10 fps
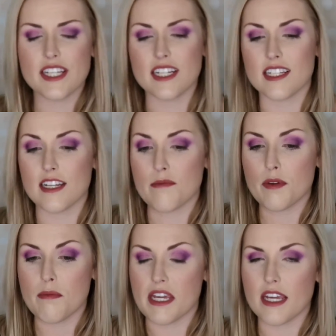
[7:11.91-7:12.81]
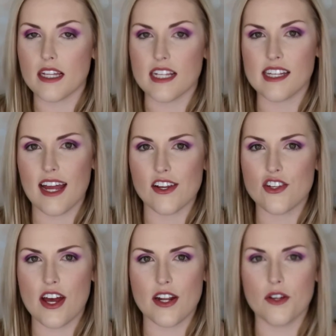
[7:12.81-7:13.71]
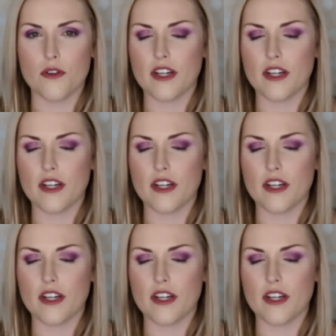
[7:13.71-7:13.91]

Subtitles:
and it's going to be making this eyeshadow